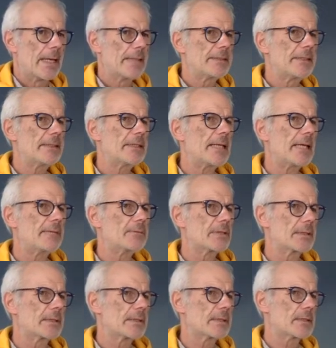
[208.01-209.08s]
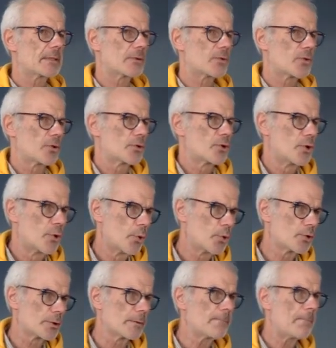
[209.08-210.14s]
And he came to this
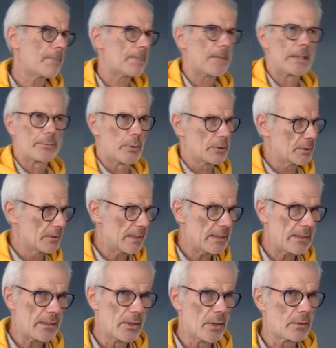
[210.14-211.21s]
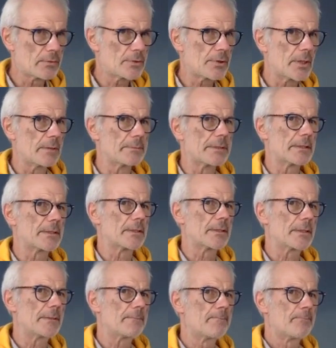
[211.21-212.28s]
conclusion, it was really long term
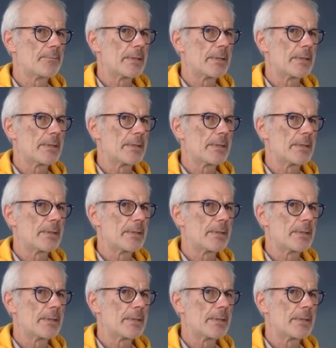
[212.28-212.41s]
history,